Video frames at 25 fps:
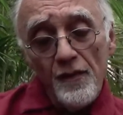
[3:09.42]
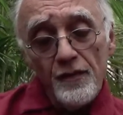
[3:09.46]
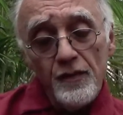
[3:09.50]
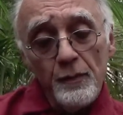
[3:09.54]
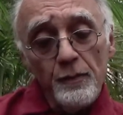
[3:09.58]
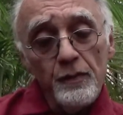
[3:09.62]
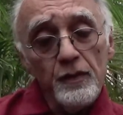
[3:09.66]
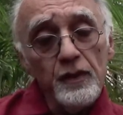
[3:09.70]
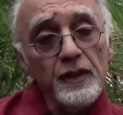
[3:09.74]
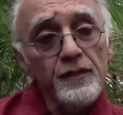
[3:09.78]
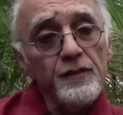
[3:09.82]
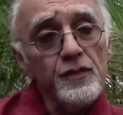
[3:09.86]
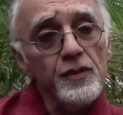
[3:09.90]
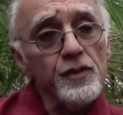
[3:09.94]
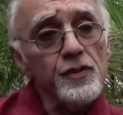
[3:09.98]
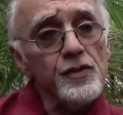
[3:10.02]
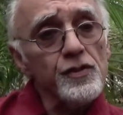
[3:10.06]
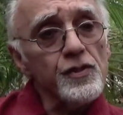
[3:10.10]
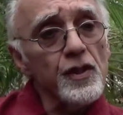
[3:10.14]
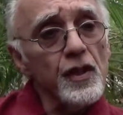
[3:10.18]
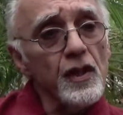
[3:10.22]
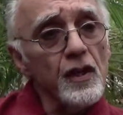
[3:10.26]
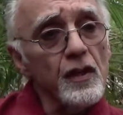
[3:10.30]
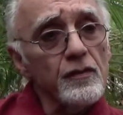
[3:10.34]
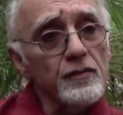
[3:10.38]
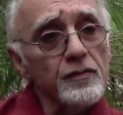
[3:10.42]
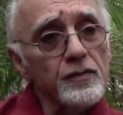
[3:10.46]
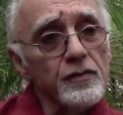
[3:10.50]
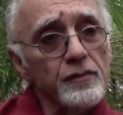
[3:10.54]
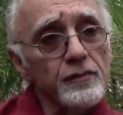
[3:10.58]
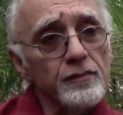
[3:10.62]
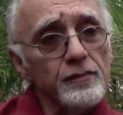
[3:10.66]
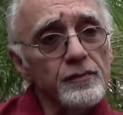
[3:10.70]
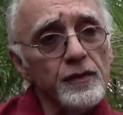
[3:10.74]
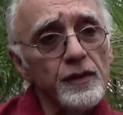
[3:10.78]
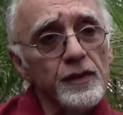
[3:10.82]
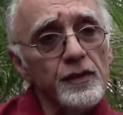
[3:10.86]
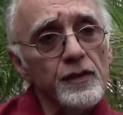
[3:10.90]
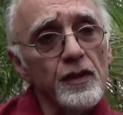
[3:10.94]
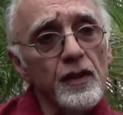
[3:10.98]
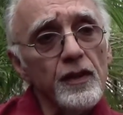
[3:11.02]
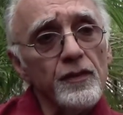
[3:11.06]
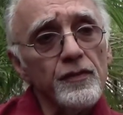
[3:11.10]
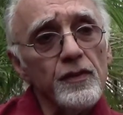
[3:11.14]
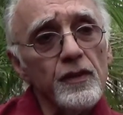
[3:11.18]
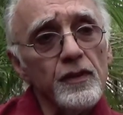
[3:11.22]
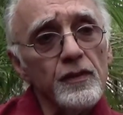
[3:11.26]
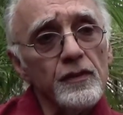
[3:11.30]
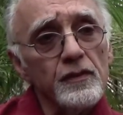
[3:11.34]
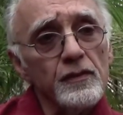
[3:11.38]
you have to believe in yourself
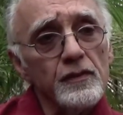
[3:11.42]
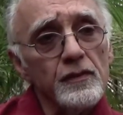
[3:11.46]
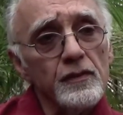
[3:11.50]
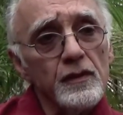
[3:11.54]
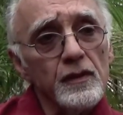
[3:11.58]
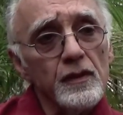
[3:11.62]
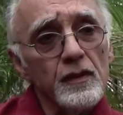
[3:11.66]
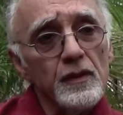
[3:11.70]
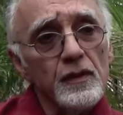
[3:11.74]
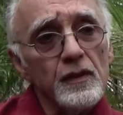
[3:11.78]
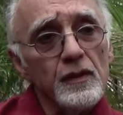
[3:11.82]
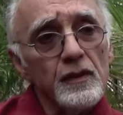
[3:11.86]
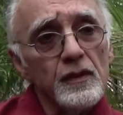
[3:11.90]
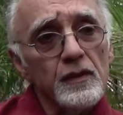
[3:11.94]
and you have to